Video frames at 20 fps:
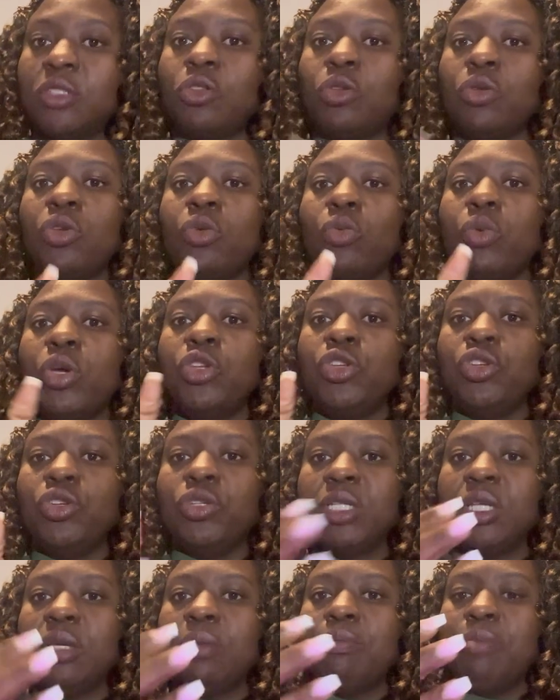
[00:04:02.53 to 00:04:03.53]
So they were
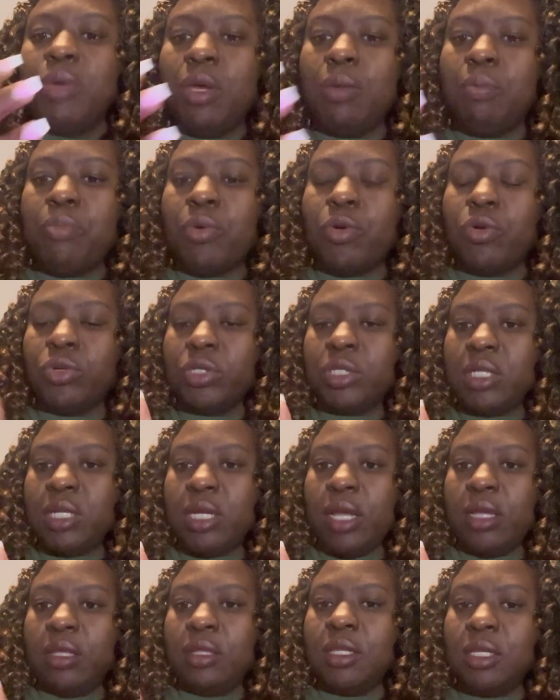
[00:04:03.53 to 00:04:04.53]
using big balls
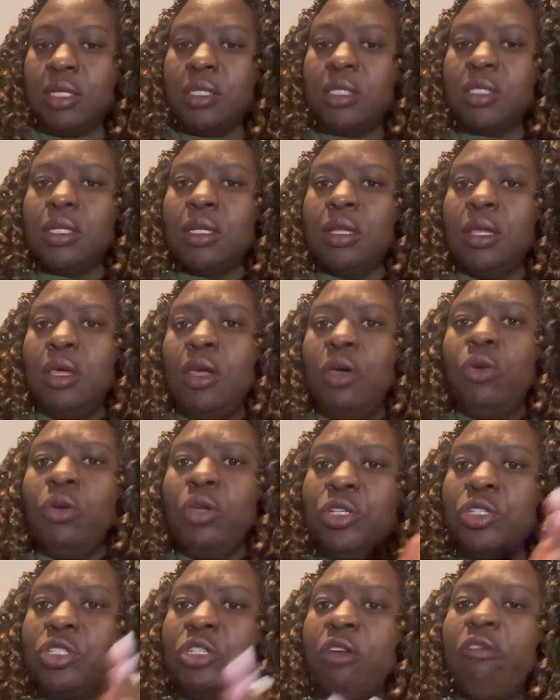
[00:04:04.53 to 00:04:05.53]
like this
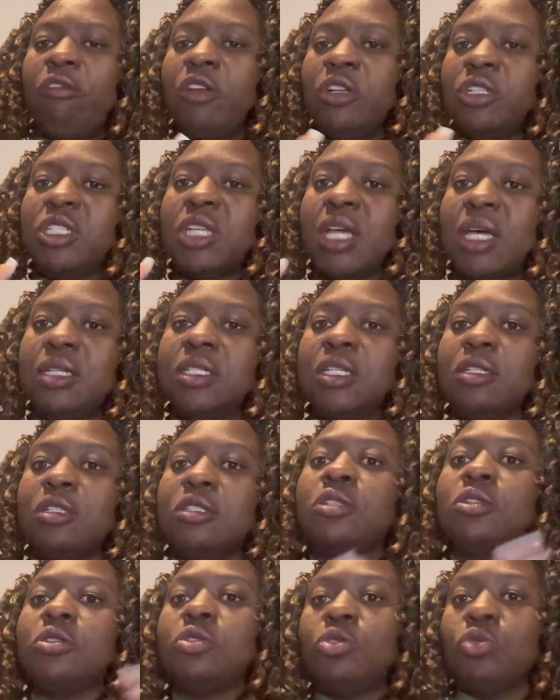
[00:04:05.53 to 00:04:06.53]
in different
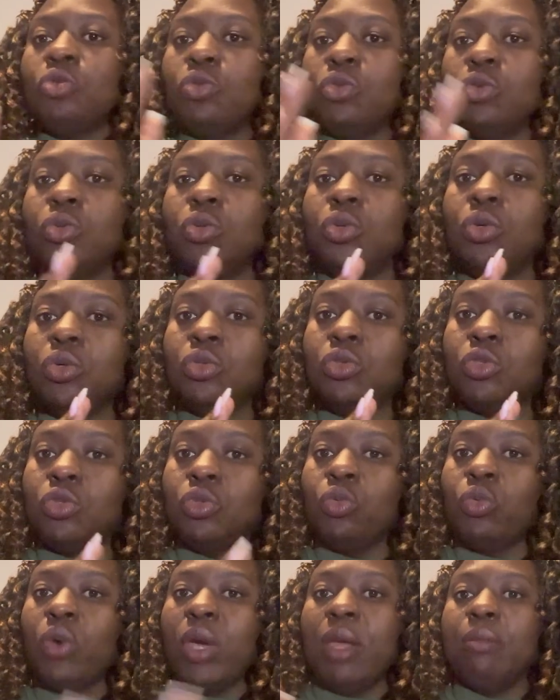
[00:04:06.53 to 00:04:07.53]
sizes to
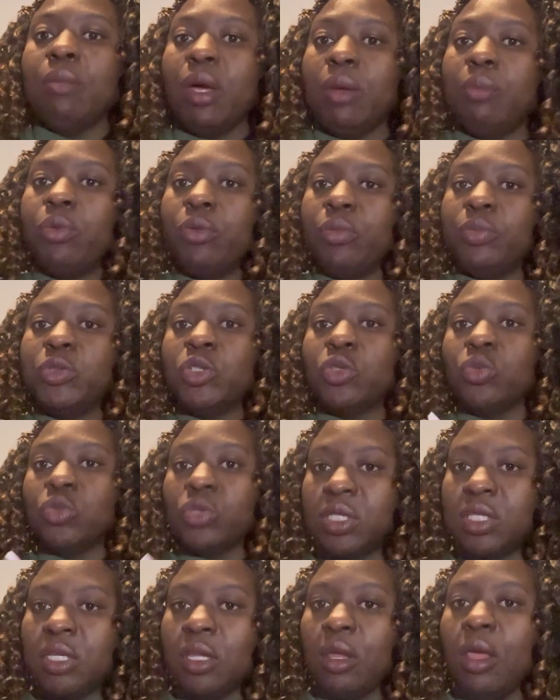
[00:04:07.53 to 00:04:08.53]
weigh my boobs to
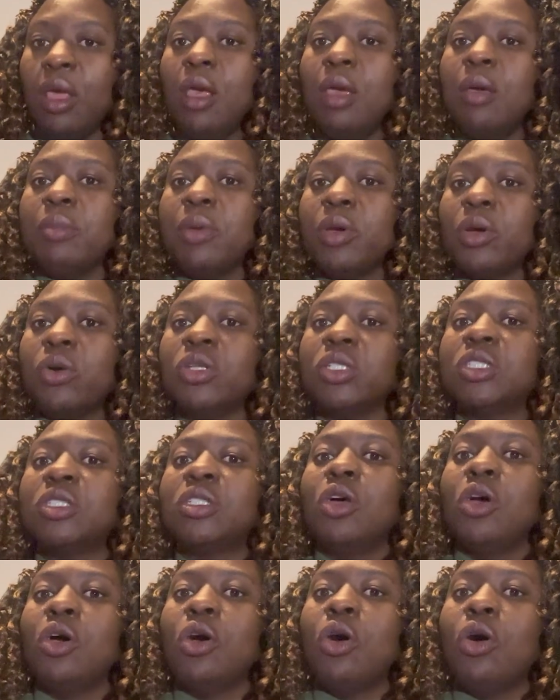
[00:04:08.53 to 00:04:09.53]
see, because
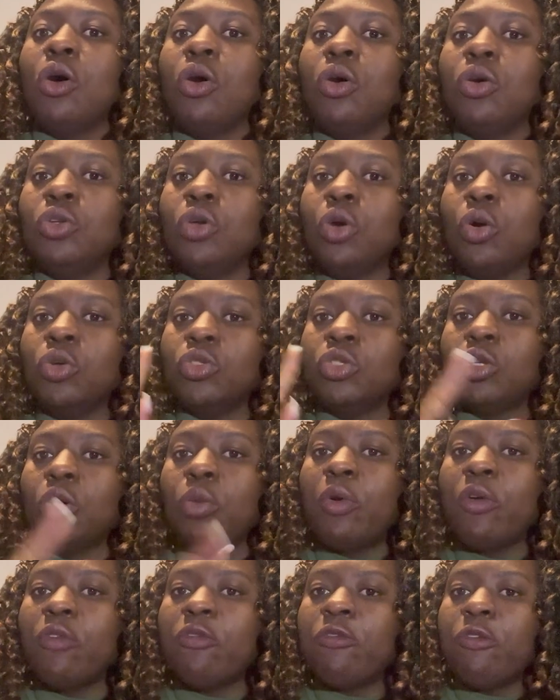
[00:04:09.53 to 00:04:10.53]
on top
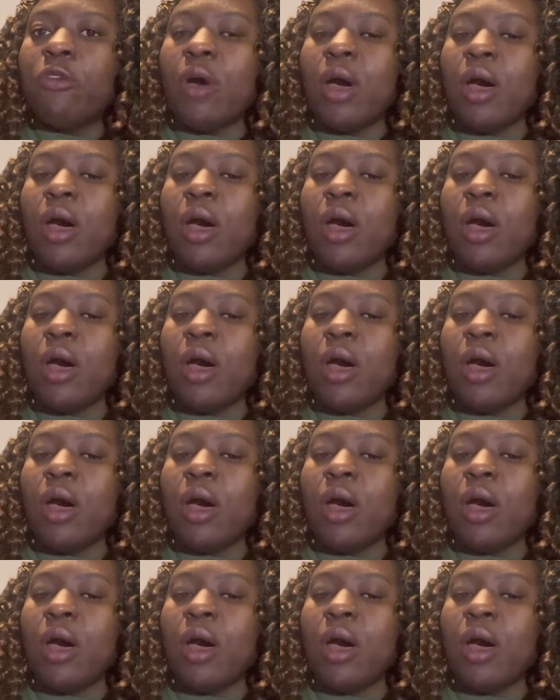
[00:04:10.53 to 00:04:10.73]
of